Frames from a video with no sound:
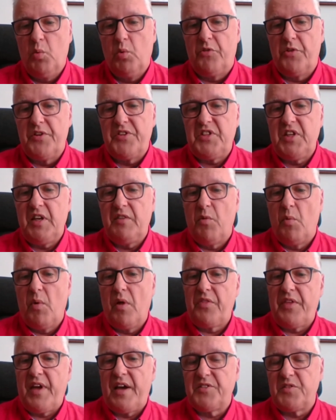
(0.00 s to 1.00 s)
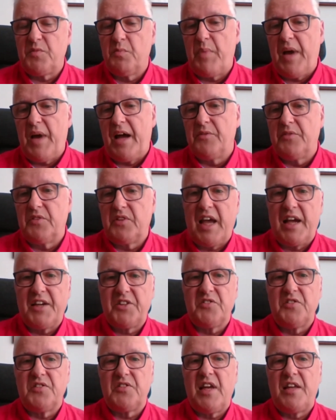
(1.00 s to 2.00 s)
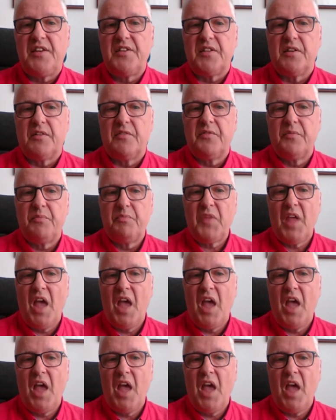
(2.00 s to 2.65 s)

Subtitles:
will receive a £1,000 cash incentive.